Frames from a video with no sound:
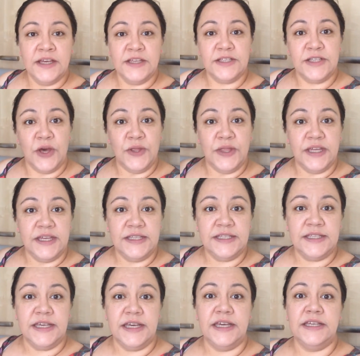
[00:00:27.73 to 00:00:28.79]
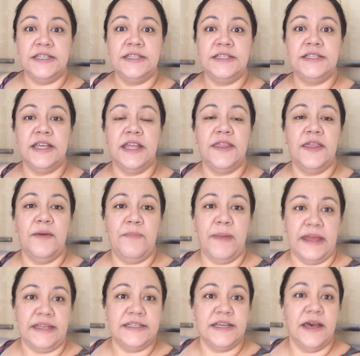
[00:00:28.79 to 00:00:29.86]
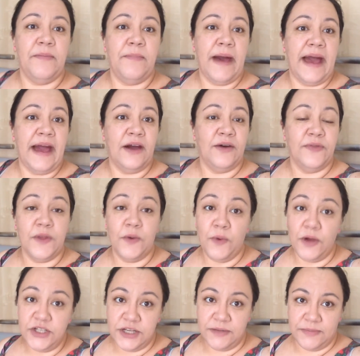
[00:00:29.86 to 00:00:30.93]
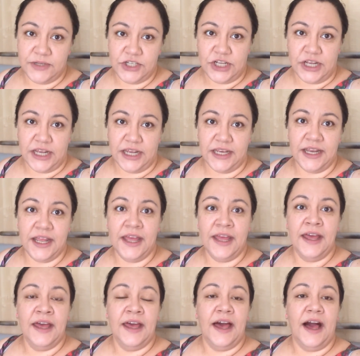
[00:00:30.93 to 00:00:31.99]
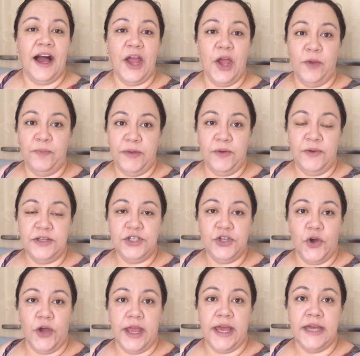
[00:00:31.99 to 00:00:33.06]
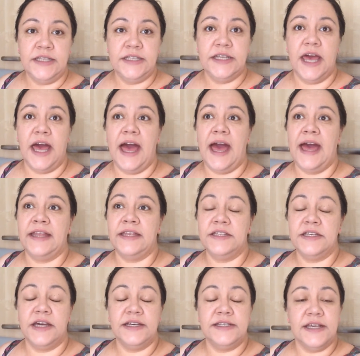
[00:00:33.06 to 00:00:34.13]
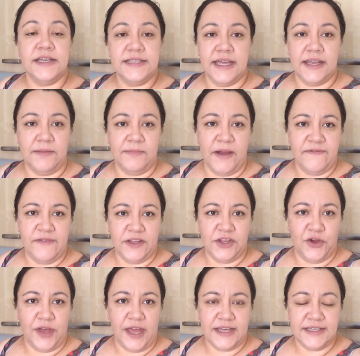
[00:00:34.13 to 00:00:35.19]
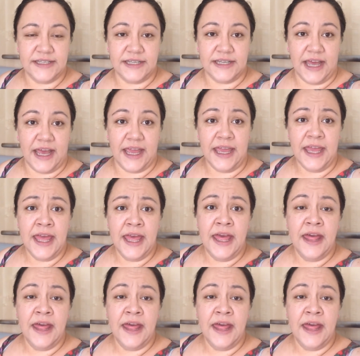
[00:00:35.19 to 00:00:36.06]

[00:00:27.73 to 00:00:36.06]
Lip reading: So this is the bit about the washing machine. I hope you enjoy it, and as I said in my video yesterday,